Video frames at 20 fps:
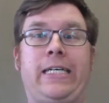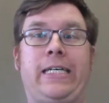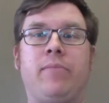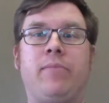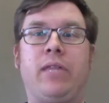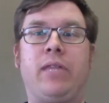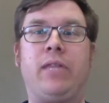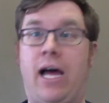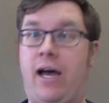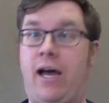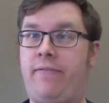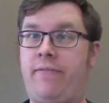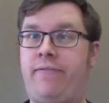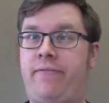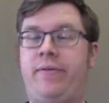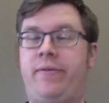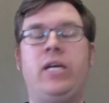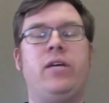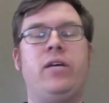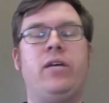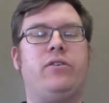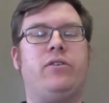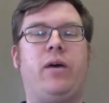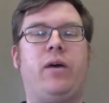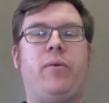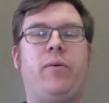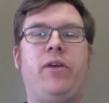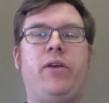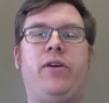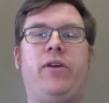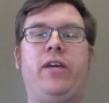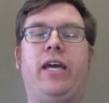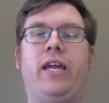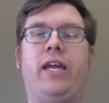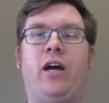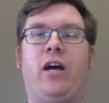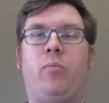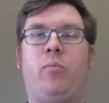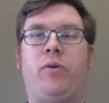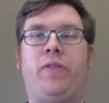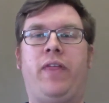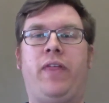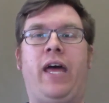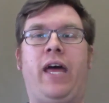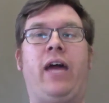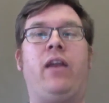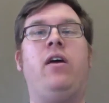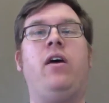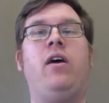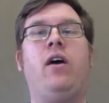live, so that way you can get help with that.